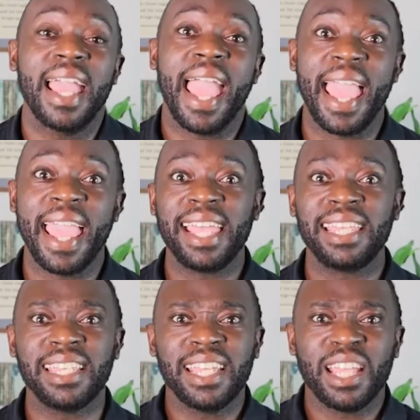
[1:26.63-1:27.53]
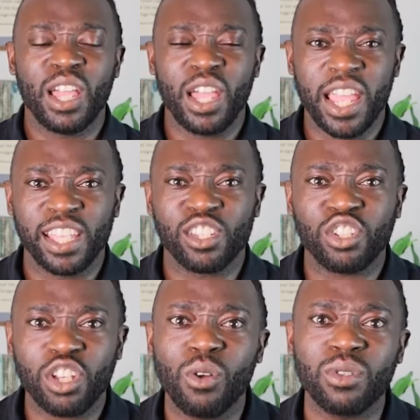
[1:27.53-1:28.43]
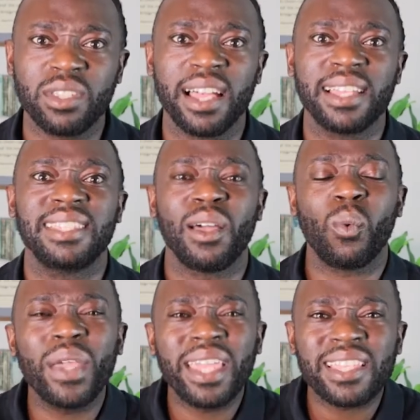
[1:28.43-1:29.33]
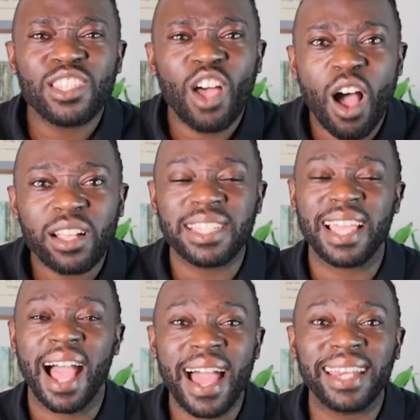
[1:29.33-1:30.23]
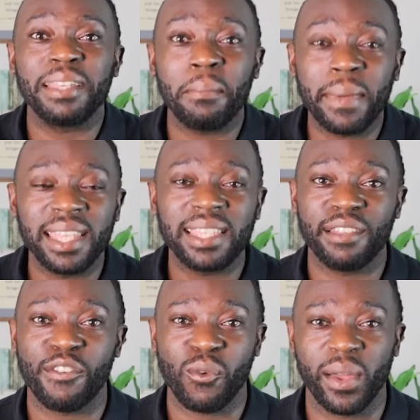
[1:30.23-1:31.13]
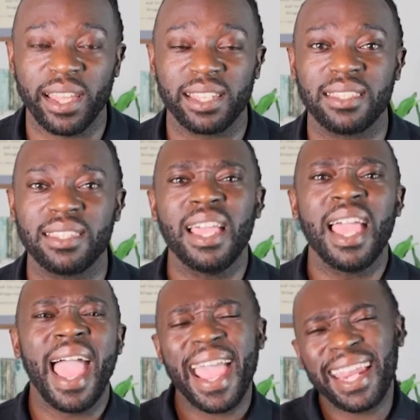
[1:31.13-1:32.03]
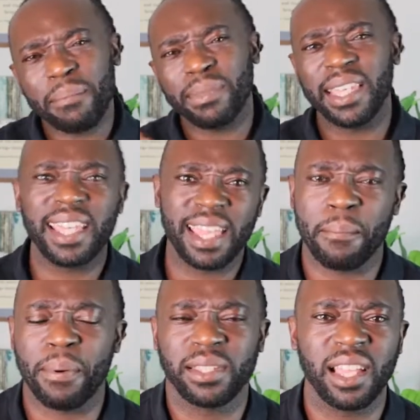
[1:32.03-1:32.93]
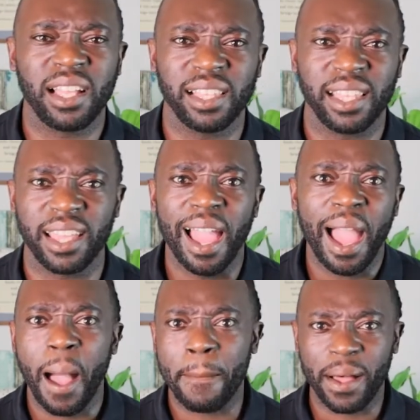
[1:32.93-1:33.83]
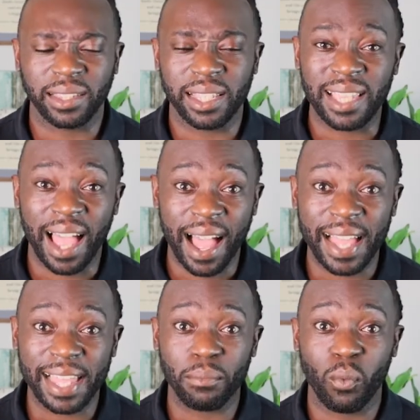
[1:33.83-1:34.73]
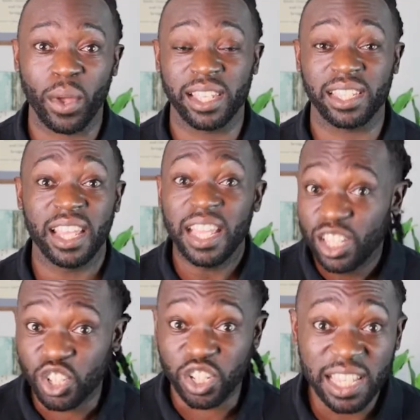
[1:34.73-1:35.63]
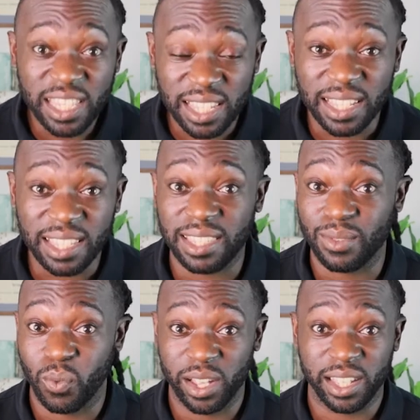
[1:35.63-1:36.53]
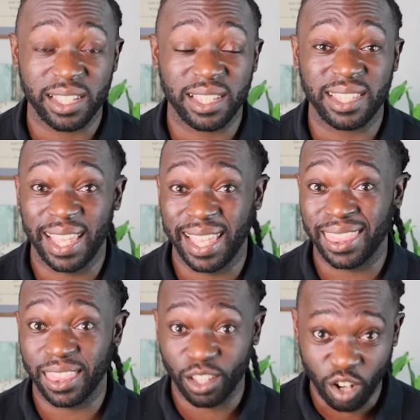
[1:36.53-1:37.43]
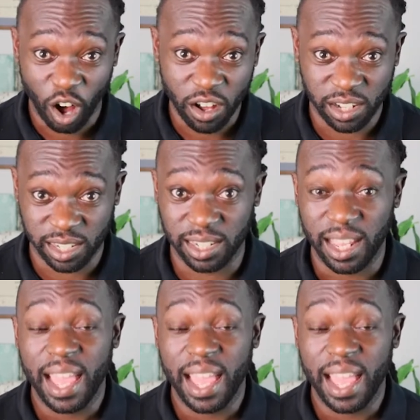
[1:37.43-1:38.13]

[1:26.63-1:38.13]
And it shows us that we can talk to God in many different ways. And I'm thinking particularly about the time when Jesus was in the garden